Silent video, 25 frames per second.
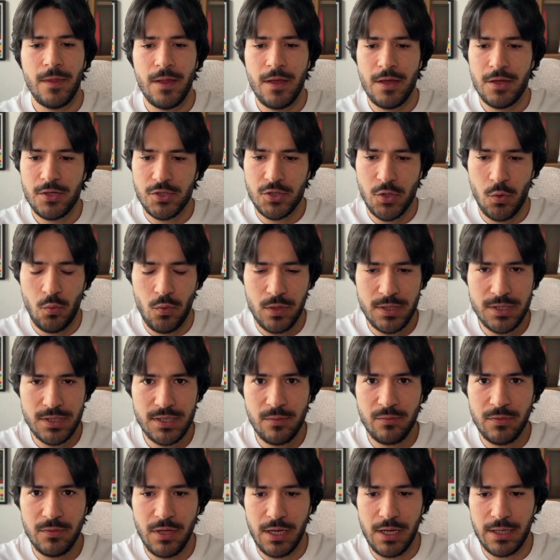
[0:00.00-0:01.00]
Okay, so
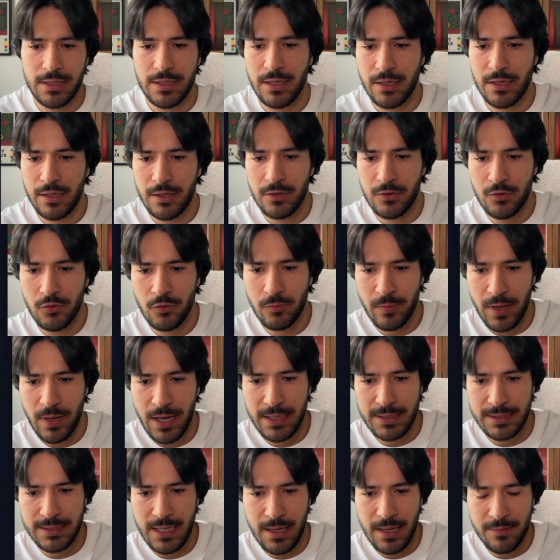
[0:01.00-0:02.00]
once I'm logged here
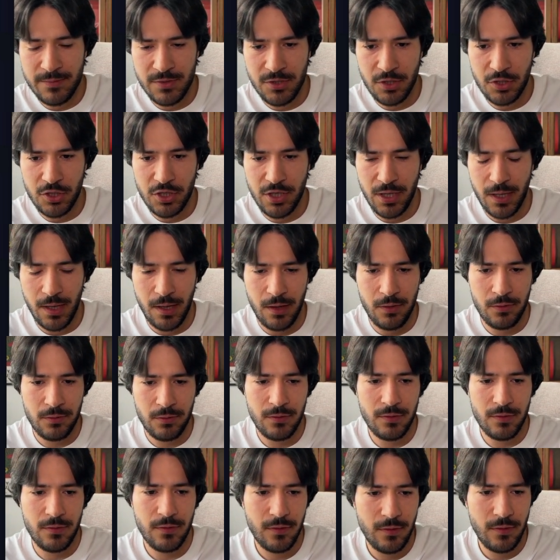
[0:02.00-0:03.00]
into my SAM Search
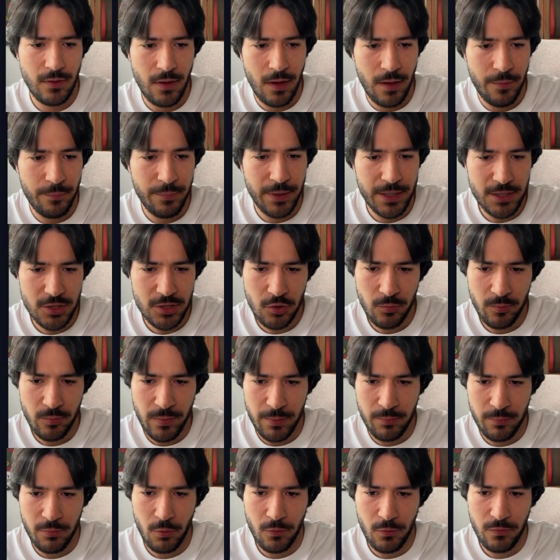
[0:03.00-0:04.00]
account, uh,
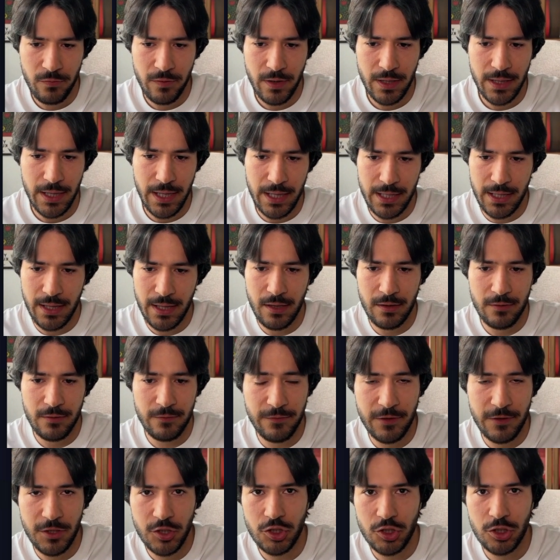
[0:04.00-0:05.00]
based on my profile, I
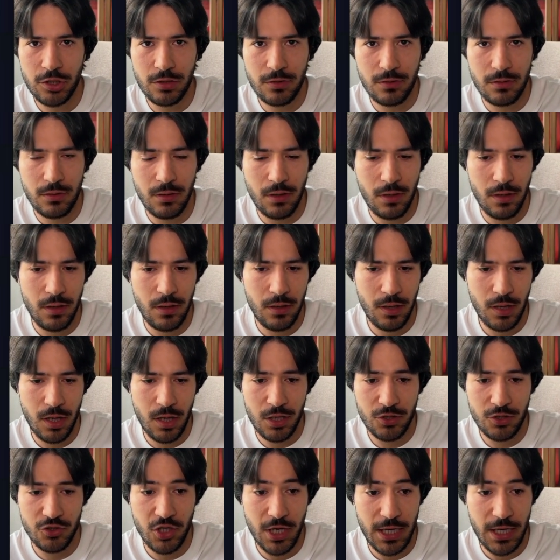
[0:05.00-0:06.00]
get featured
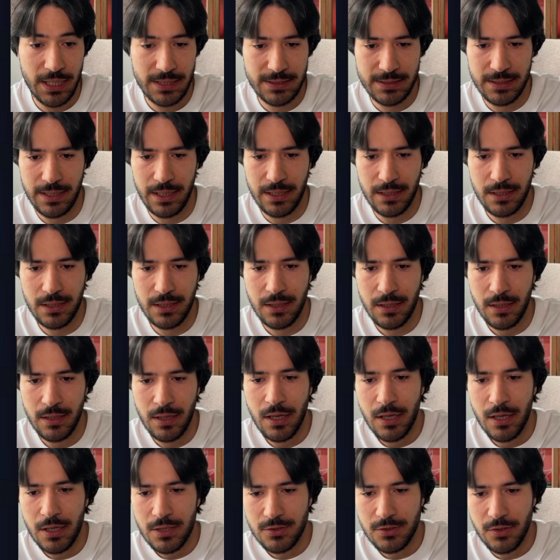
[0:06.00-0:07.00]
uh, contracts
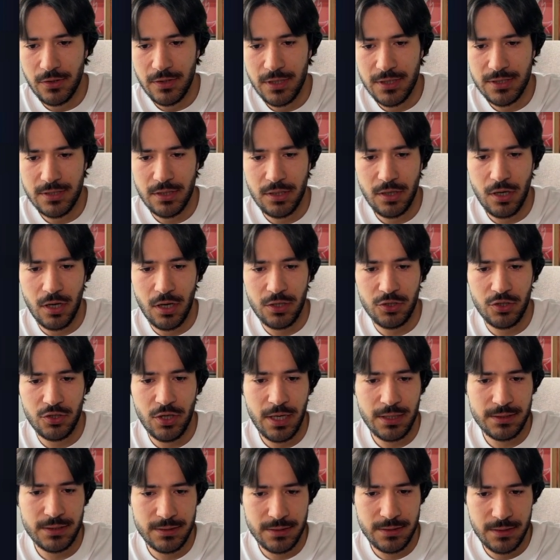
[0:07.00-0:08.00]
daily. So these are
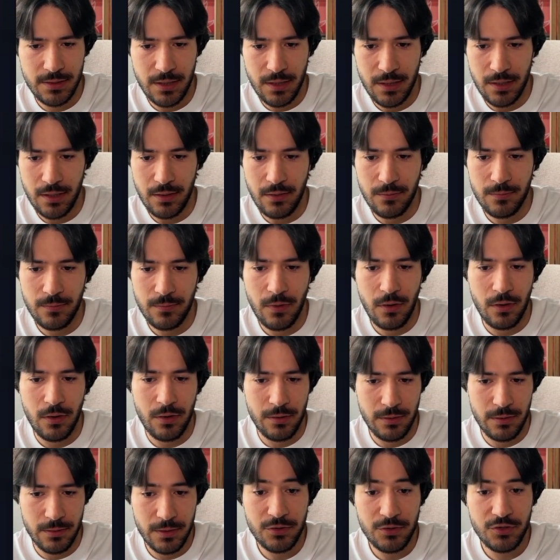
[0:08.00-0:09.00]
contracts that
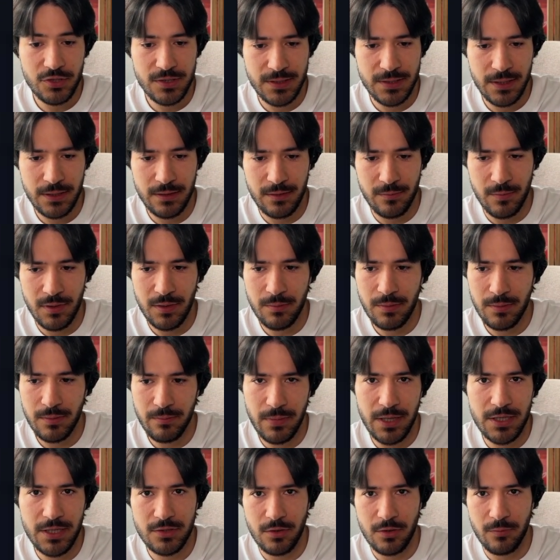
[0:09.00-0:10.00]
are interesting to
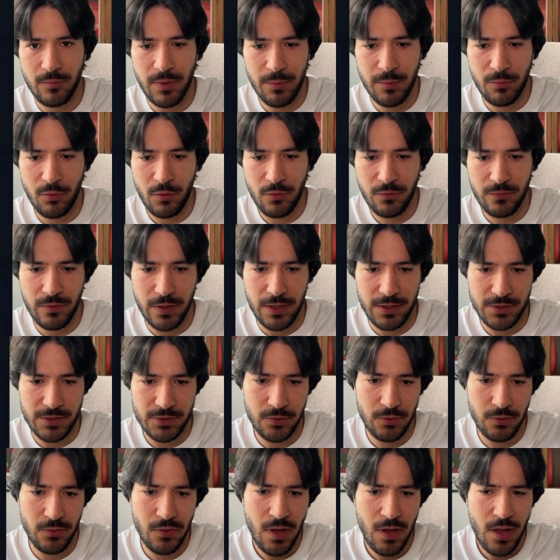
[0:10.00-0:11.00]
me based on my
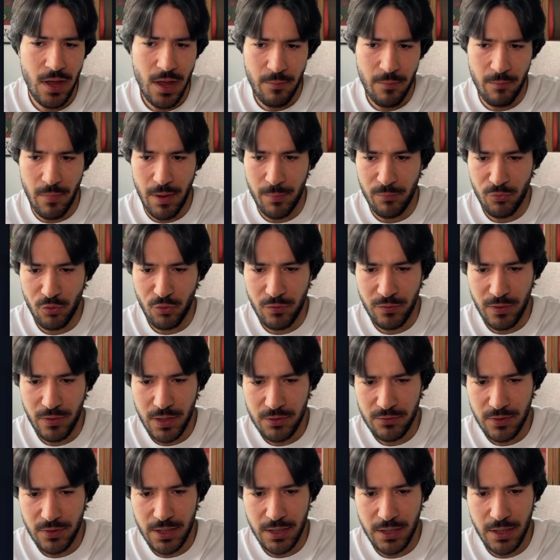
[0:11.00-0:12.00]
profile. So my
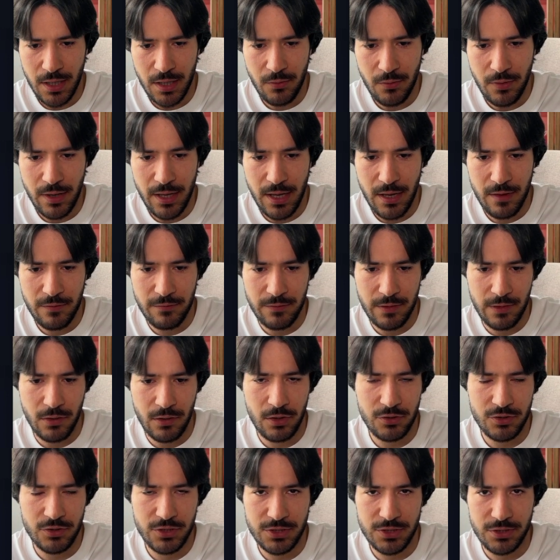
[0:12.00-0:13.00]
profile right now, I
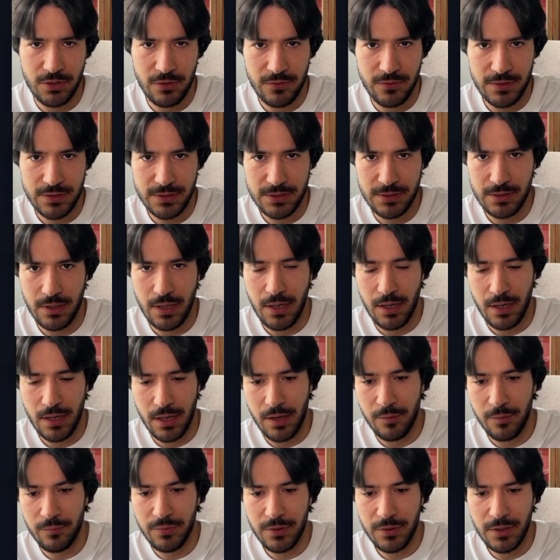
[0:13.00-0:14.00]
have a laundry service
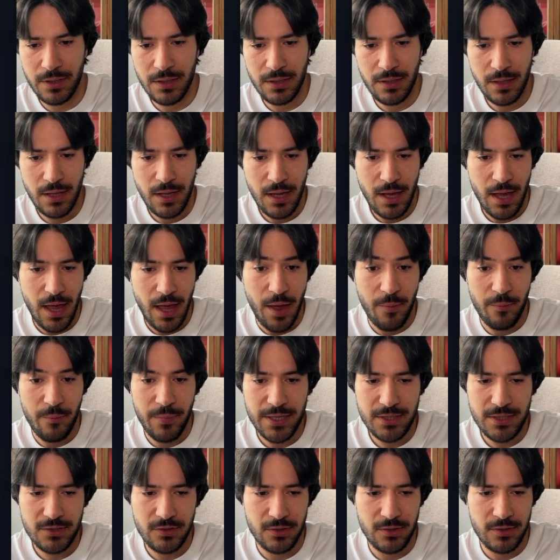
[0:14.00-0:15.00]
uh, company,
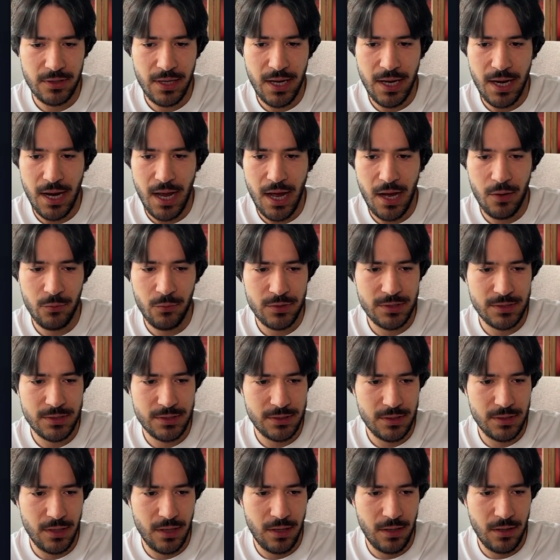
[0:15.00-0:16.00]
and based on that, I
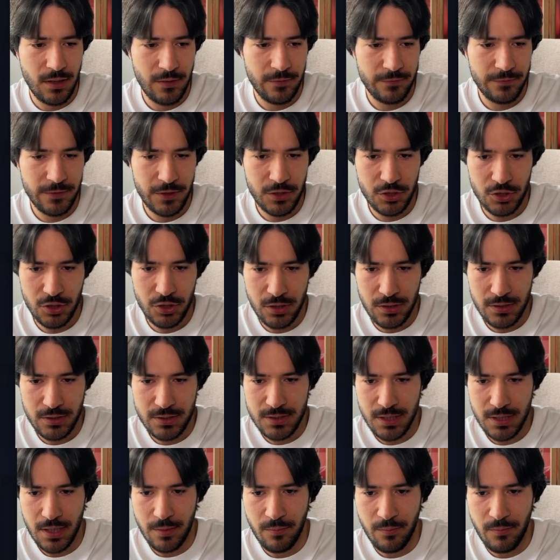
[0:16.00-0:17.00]
was uh,
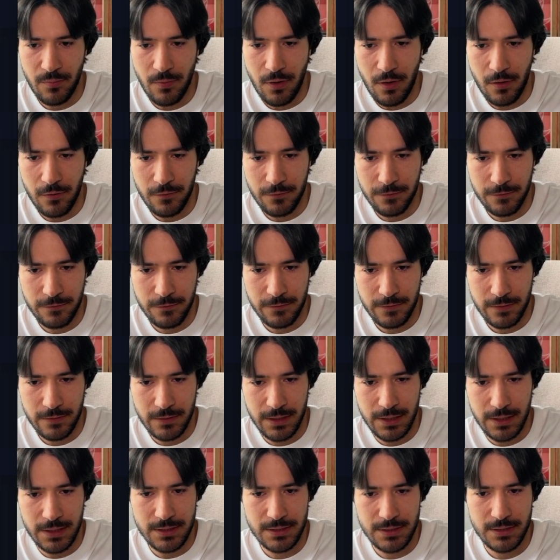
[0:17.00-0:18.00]
featured some of
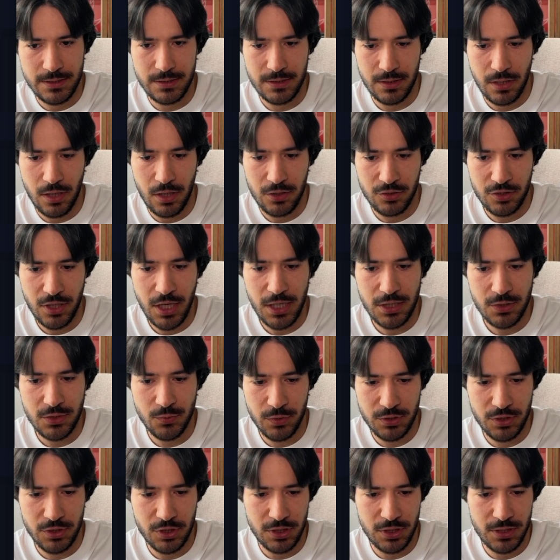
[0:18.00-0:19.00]
these
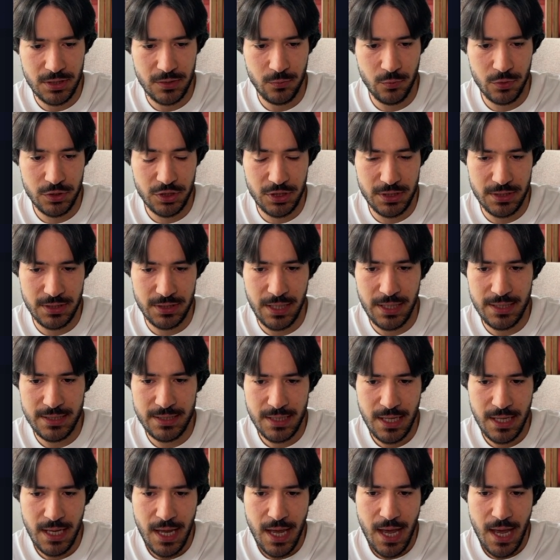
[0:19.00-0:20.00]
contracts, which are which is
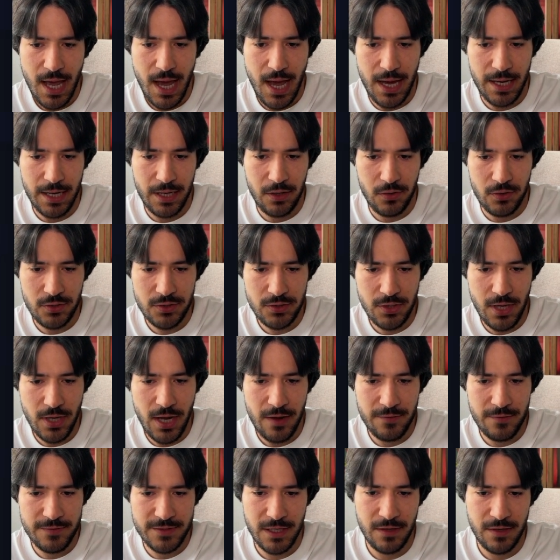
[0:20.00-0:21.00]
nice. And I
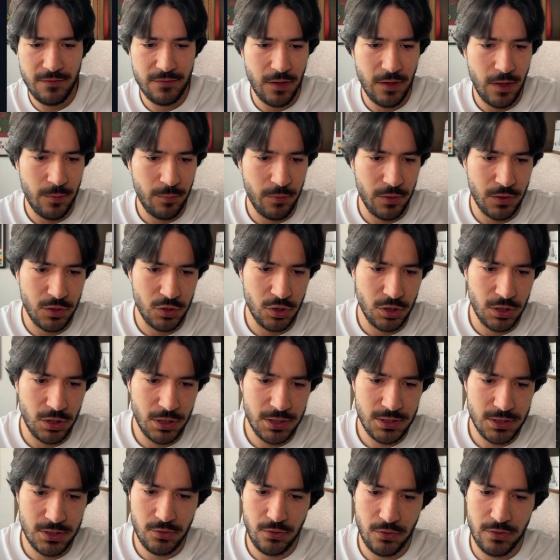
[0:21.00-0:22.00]
also have saved
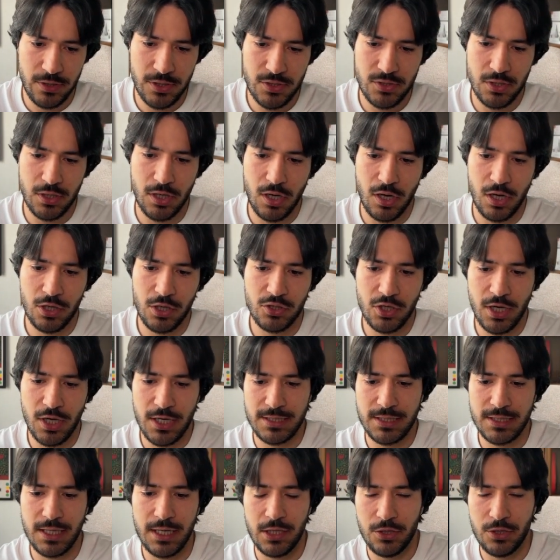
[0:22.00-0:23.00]
opportunities. So these are
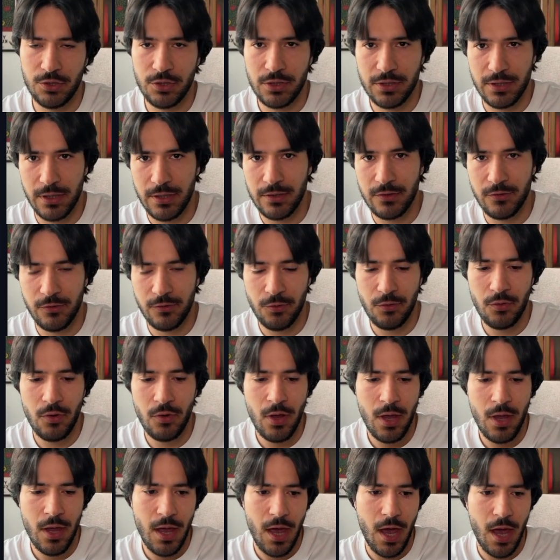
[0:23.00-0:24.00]
contracts that I looked
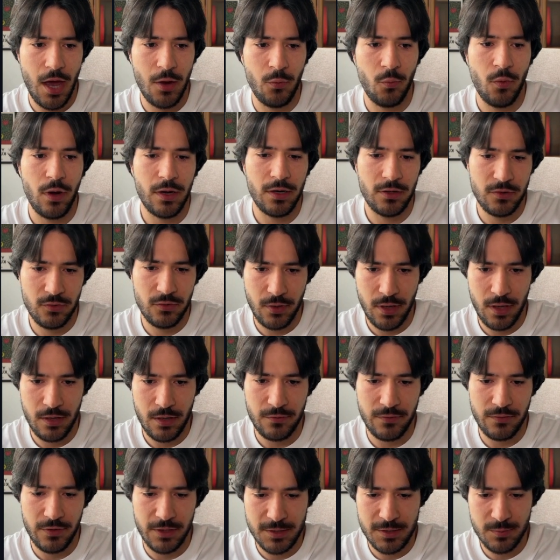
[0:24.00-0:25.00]
into and wanted
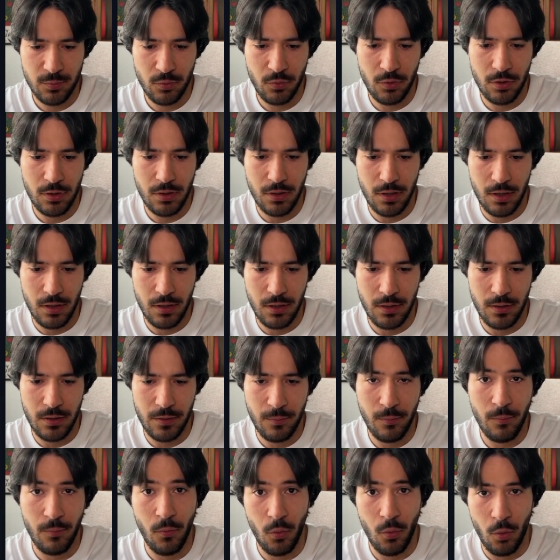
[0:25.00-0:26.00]
to kind of explore
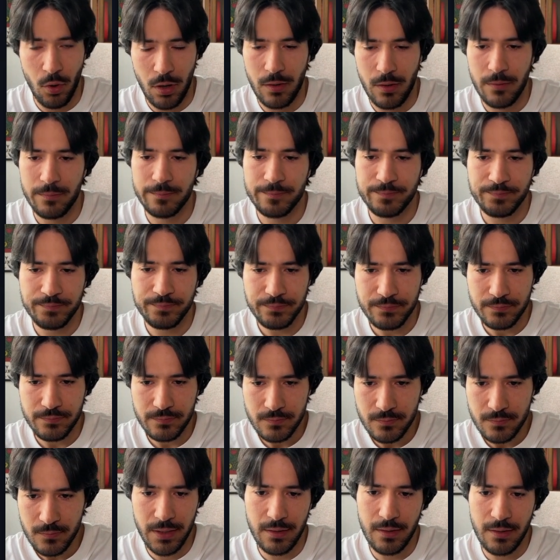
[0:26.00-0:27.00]
uh, more.
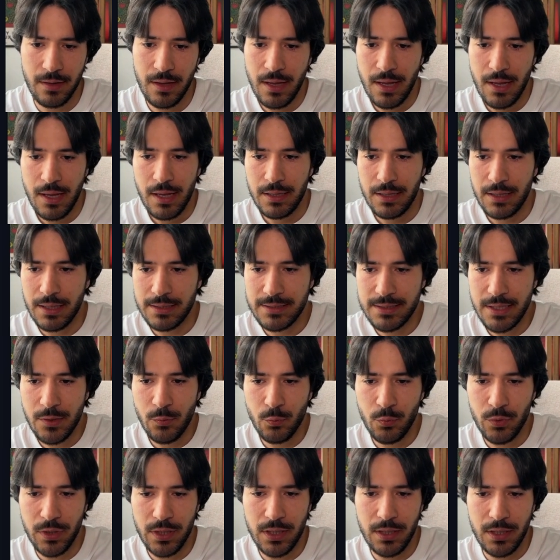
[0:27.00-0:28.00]
But
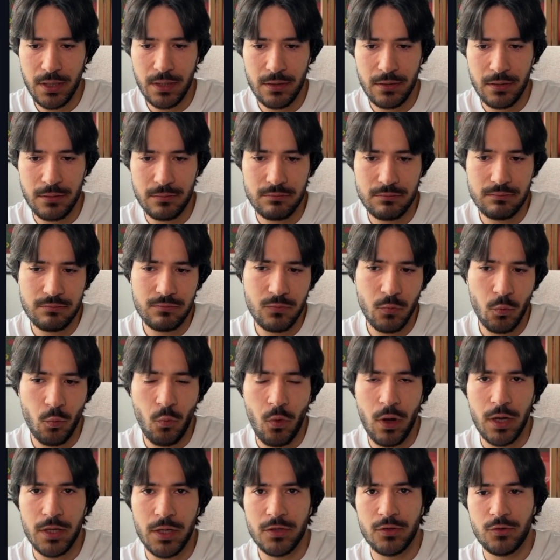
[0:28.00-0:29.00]
let's say we
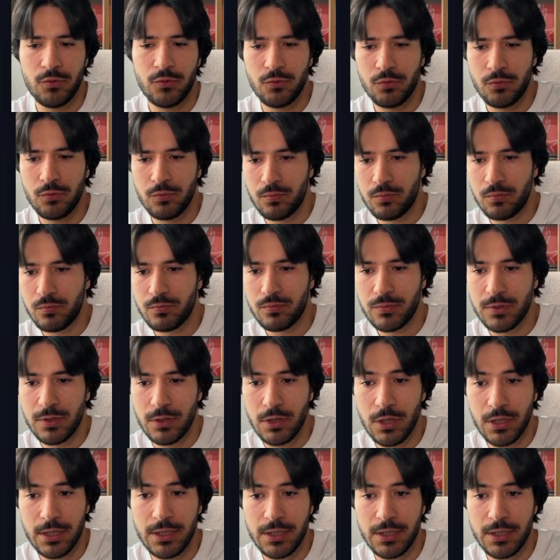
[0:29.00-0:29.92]
want to